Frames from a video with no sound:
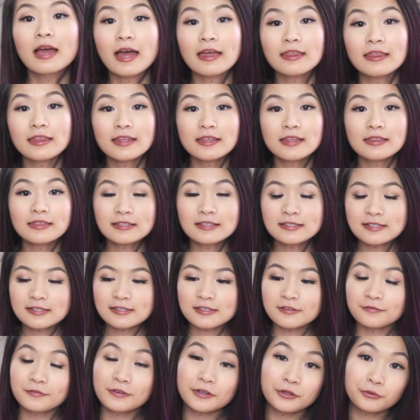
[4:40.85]
And then this
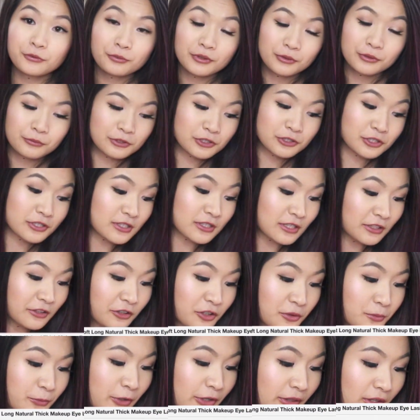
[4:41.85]
is the fifth one, which is a
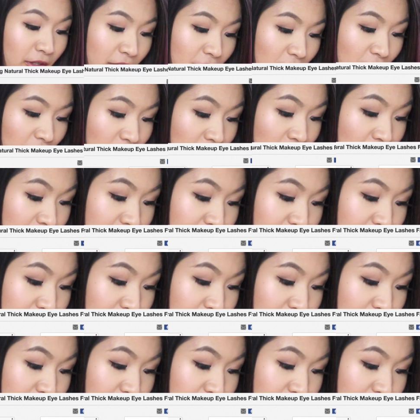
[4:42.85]
little more than a dollar.